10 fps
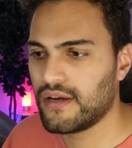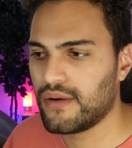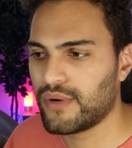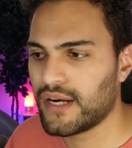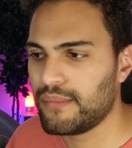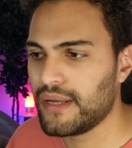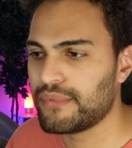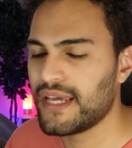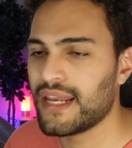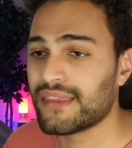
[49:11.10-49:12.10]
Uh, we're going to be
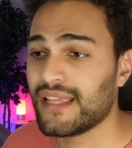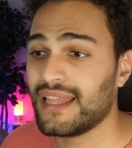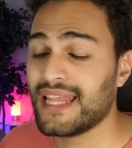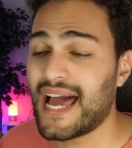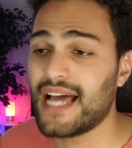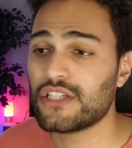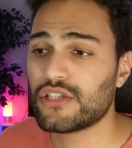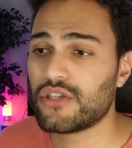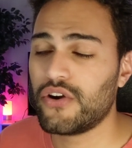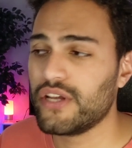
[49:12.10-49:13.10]
obtaining the
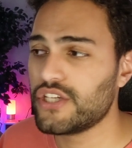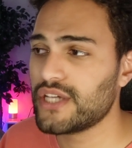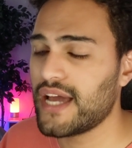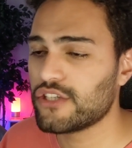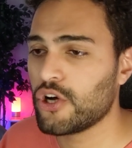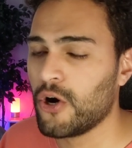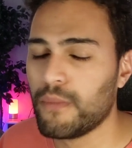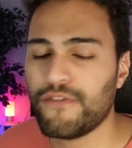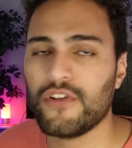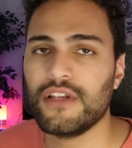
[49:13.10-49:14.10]
last 30 shines,
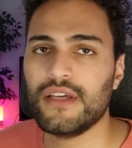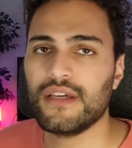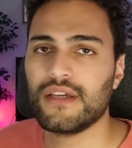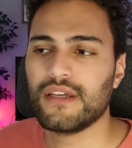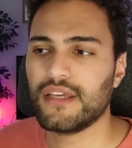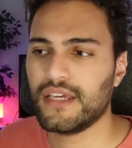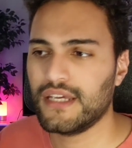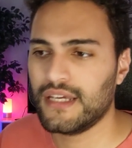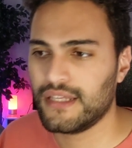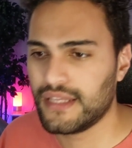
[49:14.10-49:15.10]
hopefully,
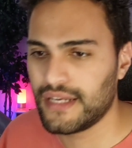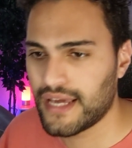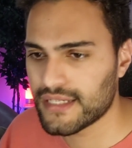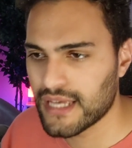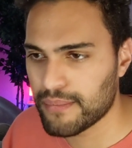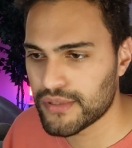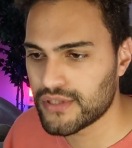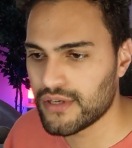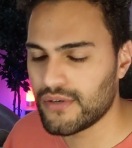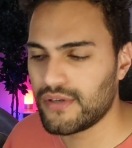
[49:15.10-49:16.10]
in the next
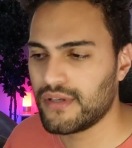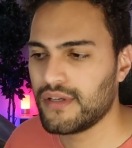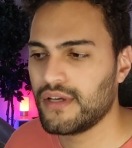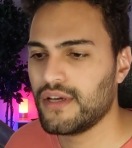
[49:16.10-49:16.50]
episode.